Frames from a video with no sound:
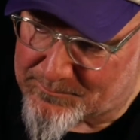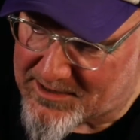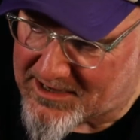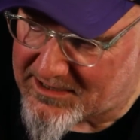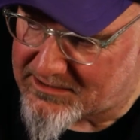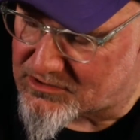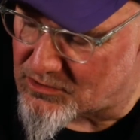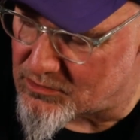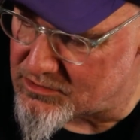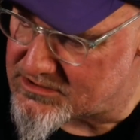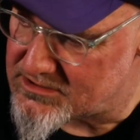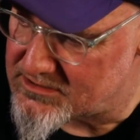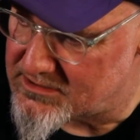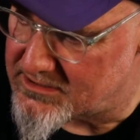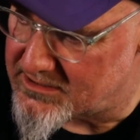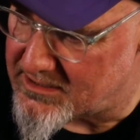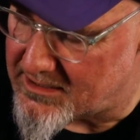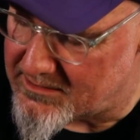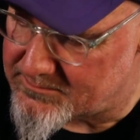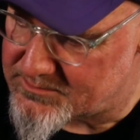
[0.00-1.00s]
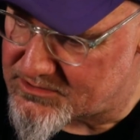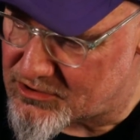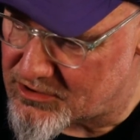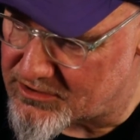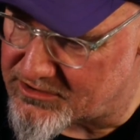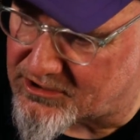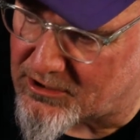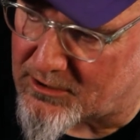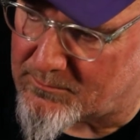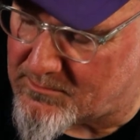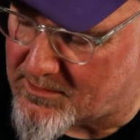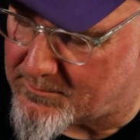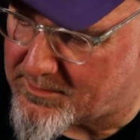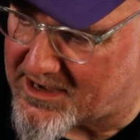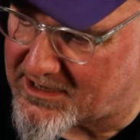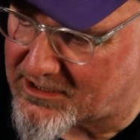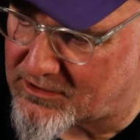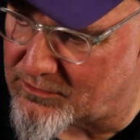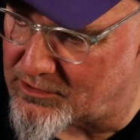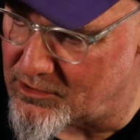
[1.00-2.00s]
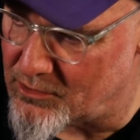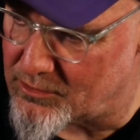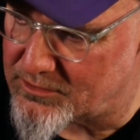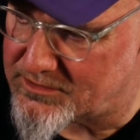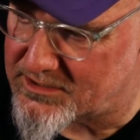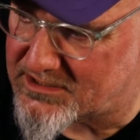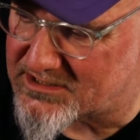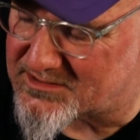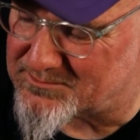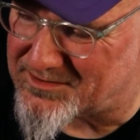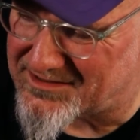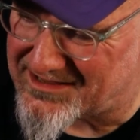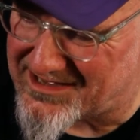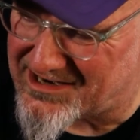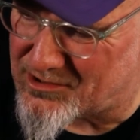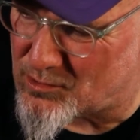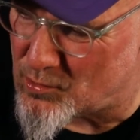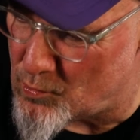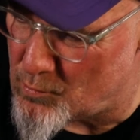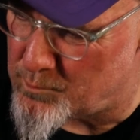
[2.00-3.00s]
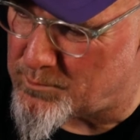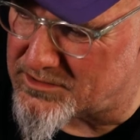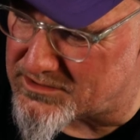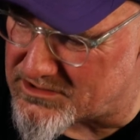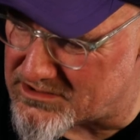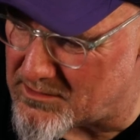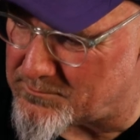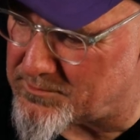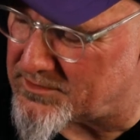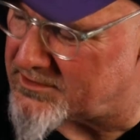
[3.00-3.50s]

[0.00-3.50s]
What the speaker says: paradoxically, I'm sort of turning my back on the audience, but then it opens up